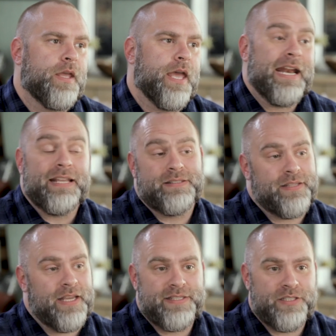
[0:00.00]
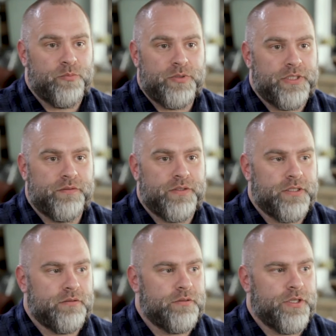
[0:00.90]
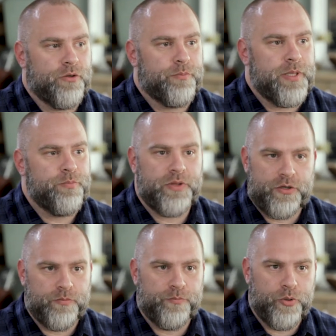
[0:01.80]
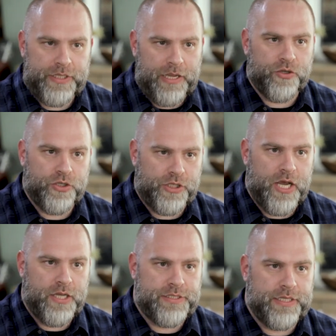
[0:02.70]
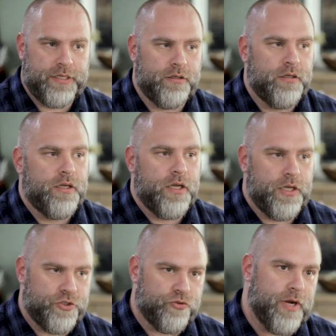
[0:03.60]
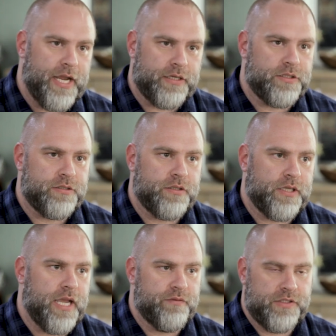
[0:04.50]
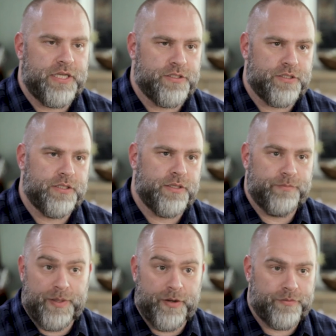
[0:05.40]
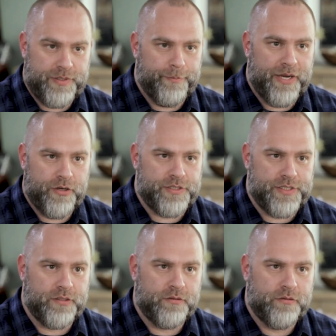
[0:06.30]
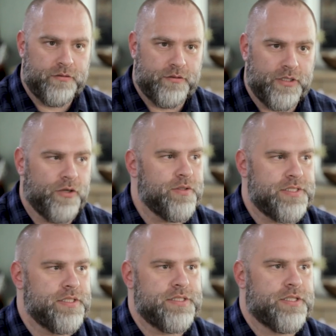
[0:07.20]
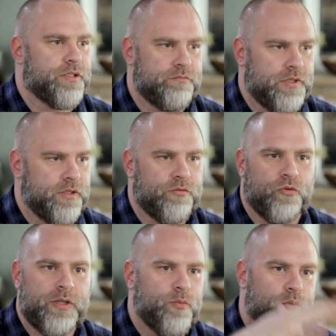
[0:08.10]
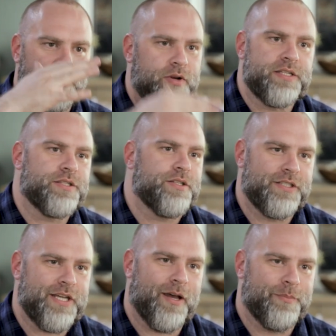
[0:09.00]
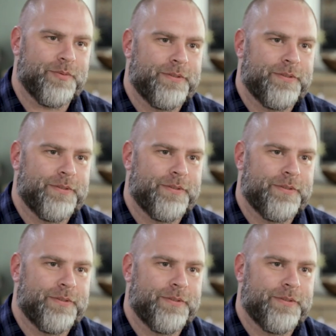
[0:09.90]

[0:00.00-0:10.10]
and I, I still believe that, you know, people that are putting out good content attract the kind of attention that mer that merits it. You know, it's it's the the cream always rises to the top,